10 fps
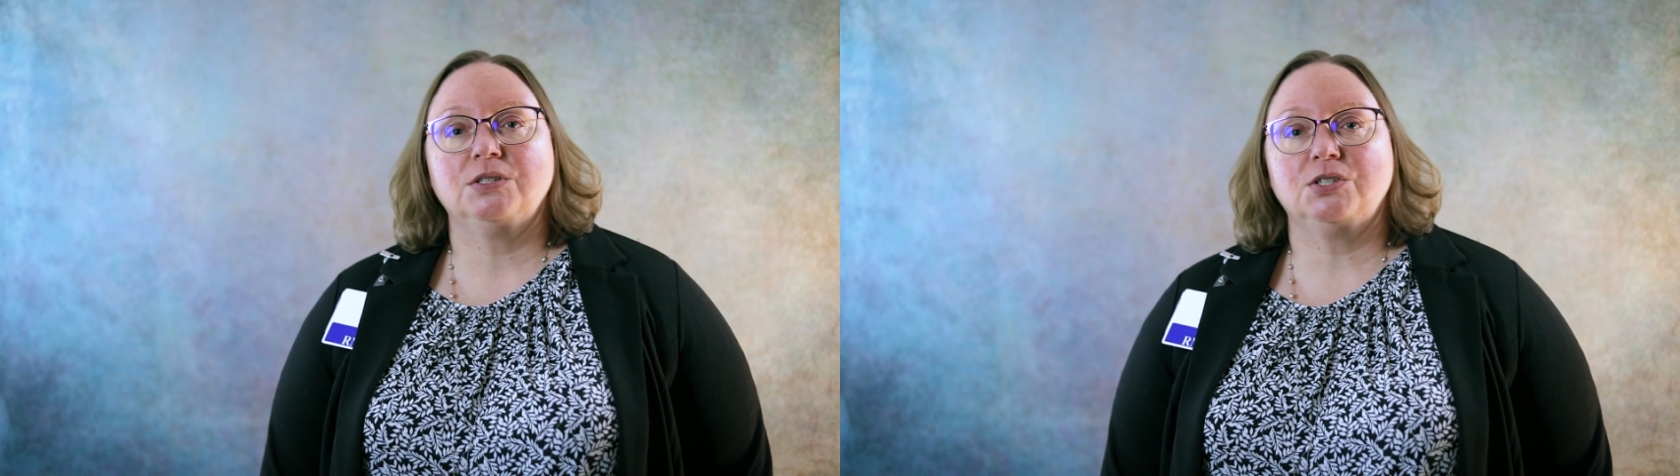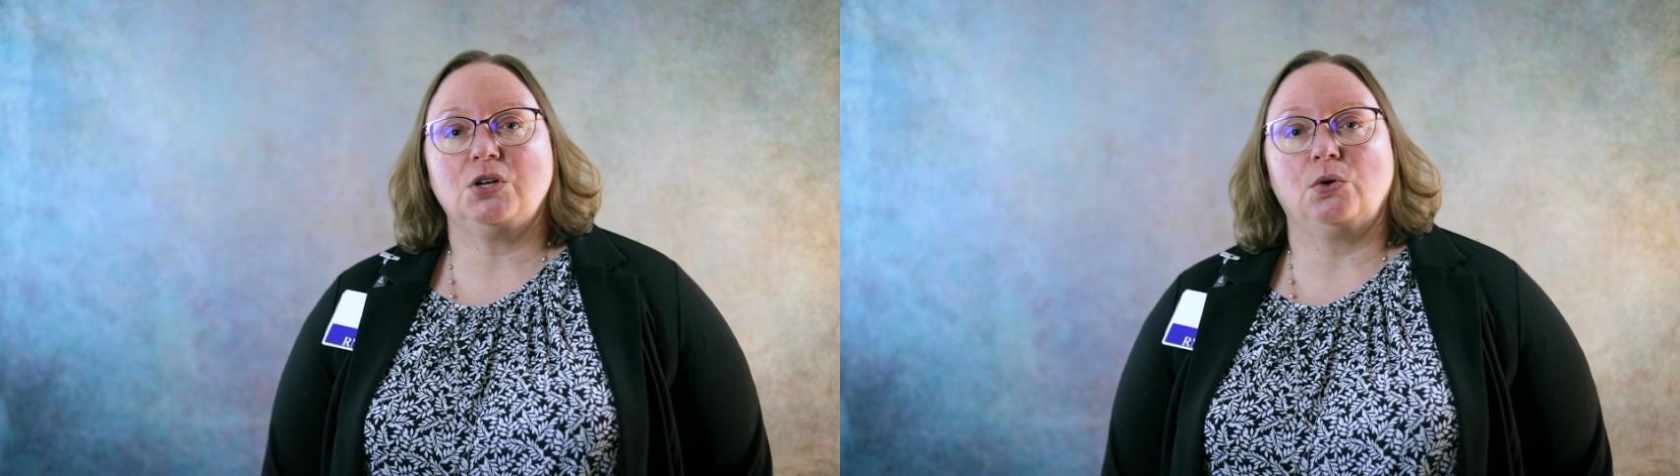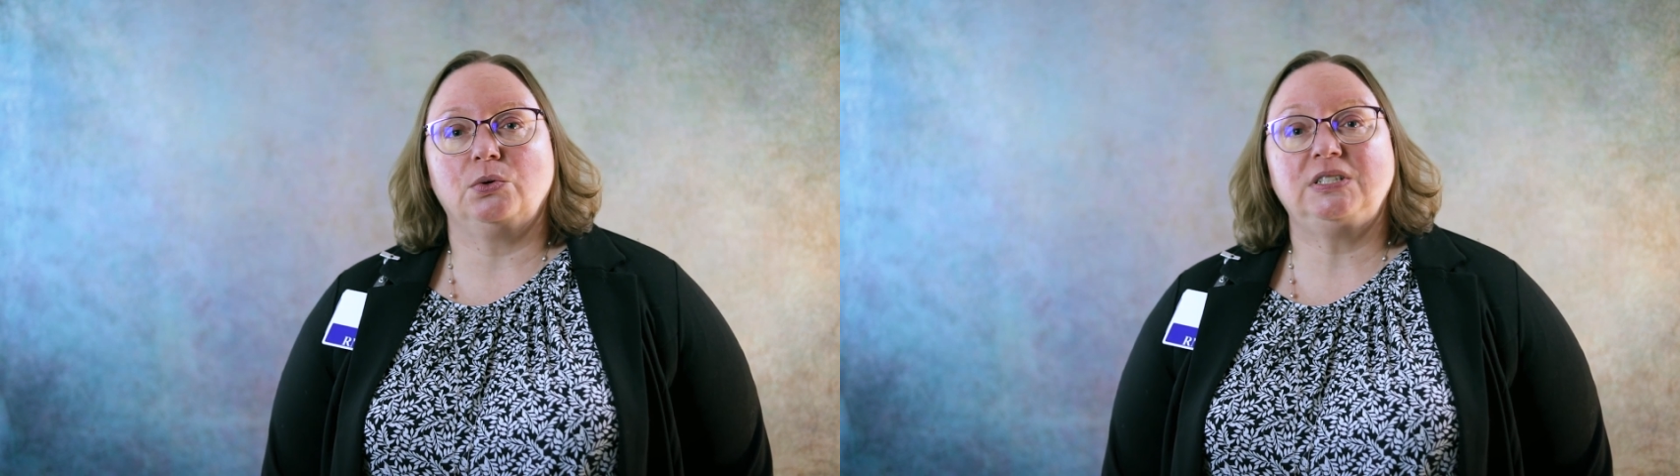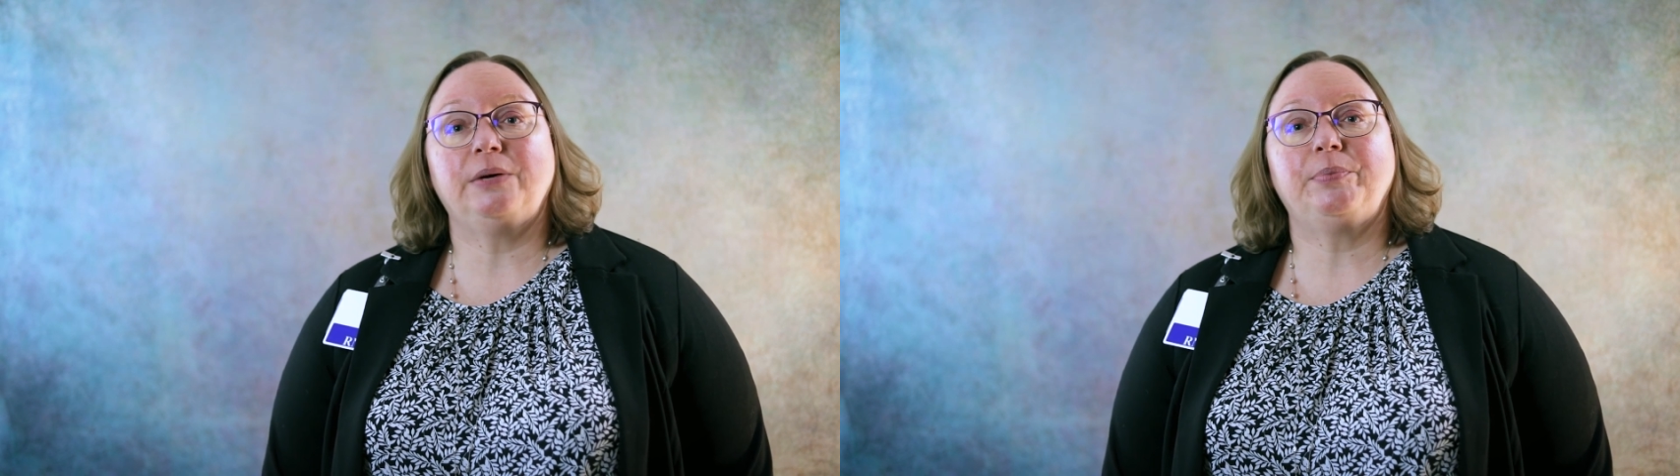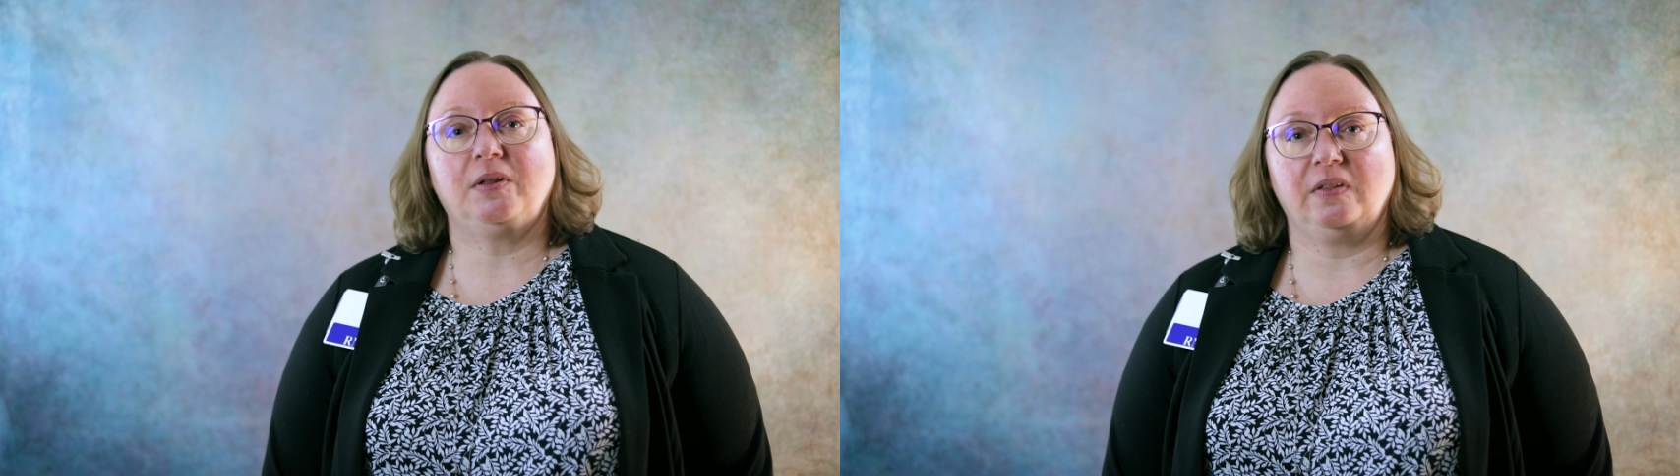So
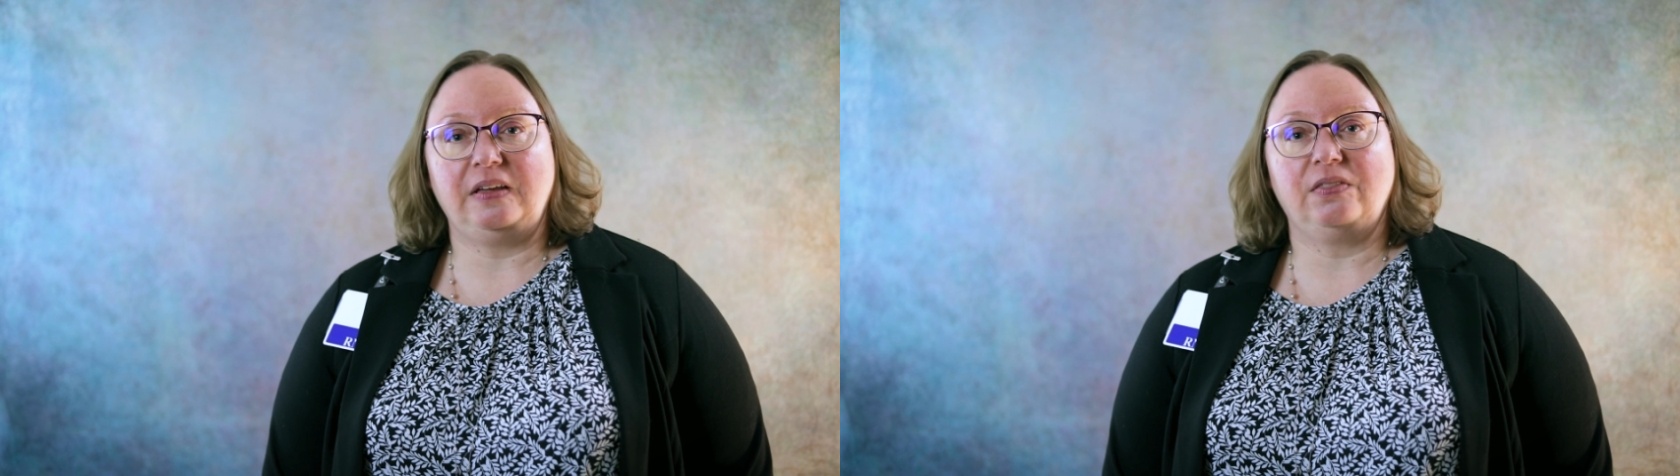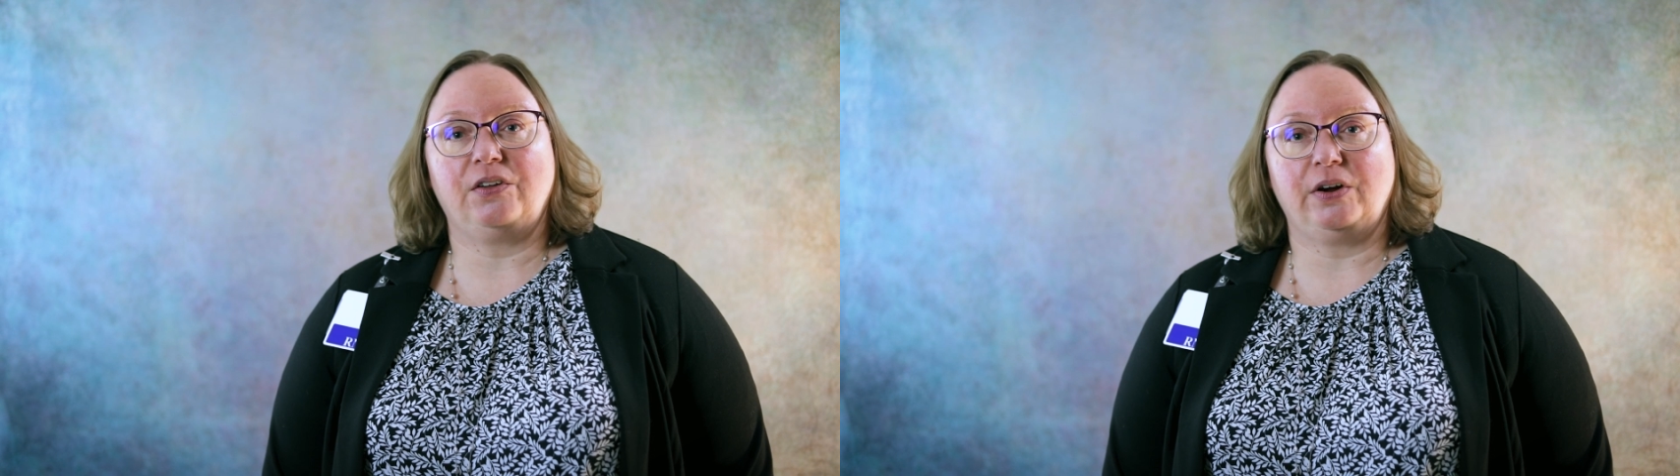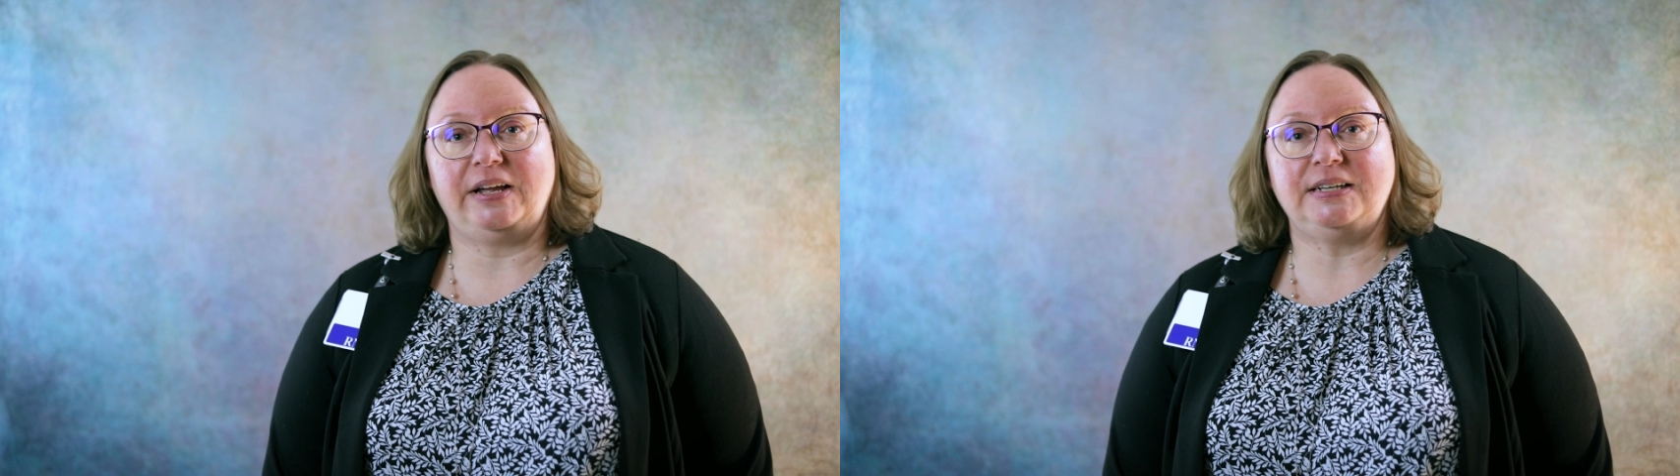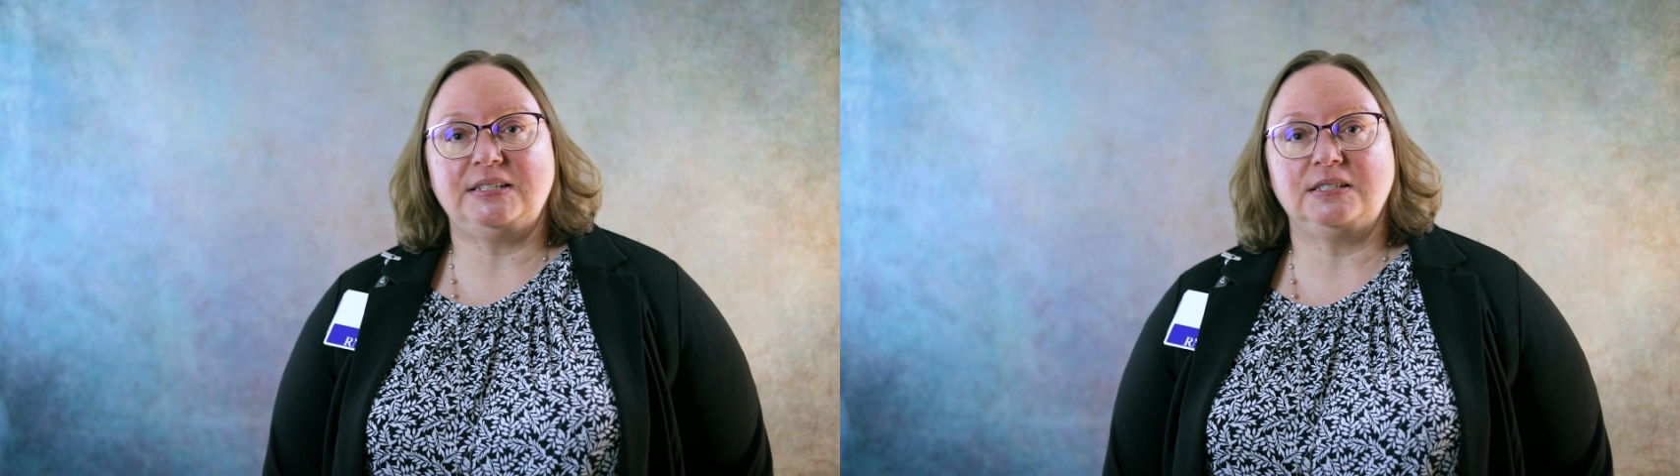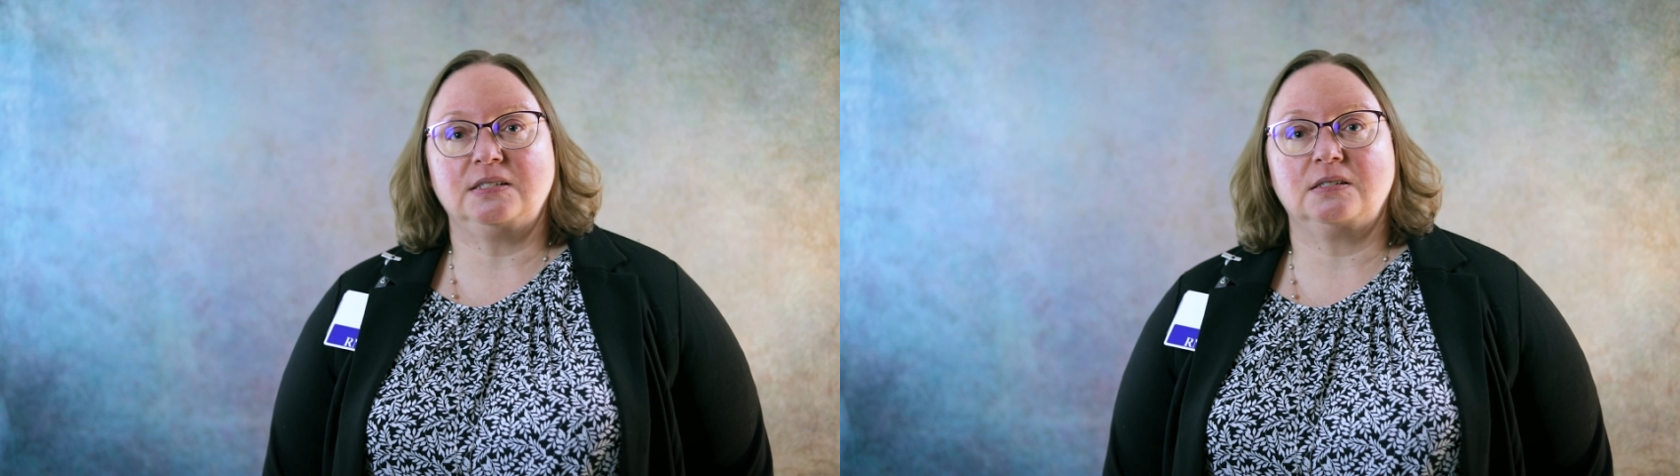typically there
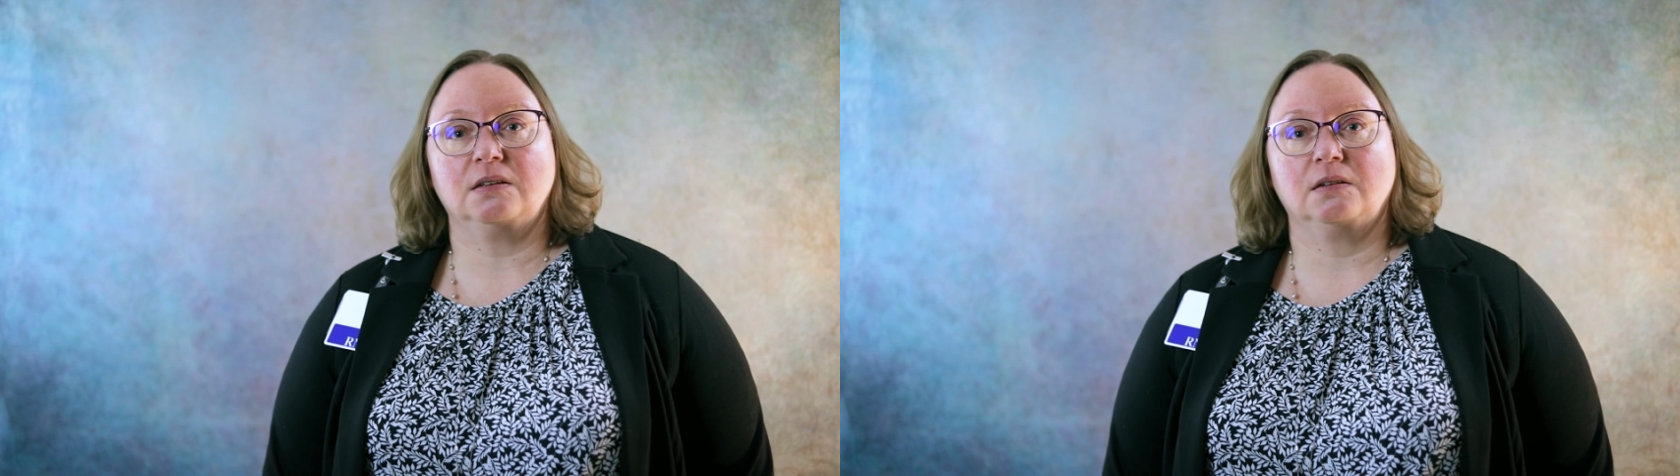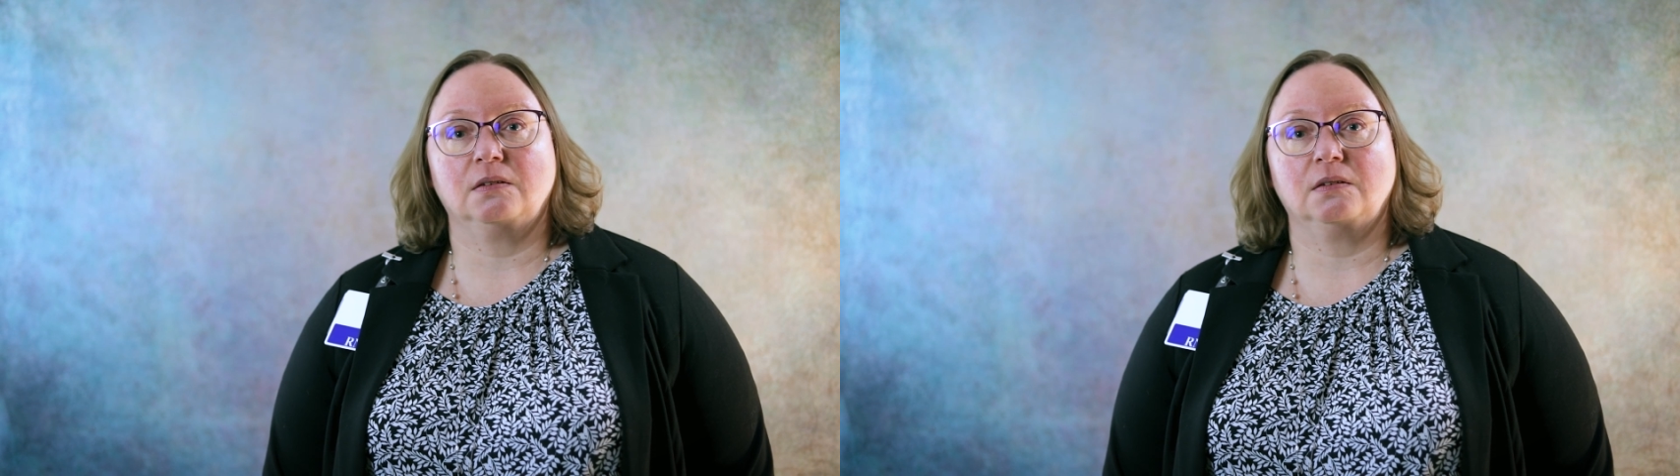is